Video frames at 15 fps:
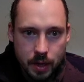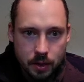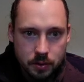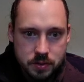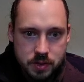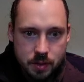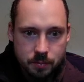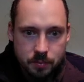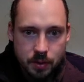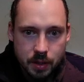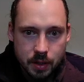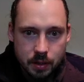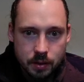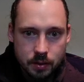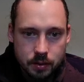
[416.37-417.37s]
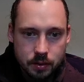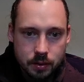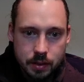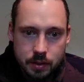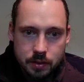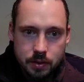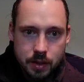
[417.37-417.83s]
or something.
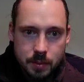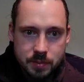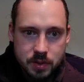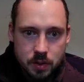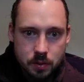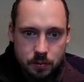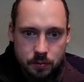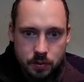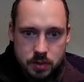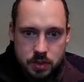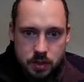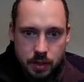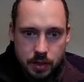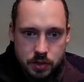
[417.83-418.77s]
It keeps going for Sludge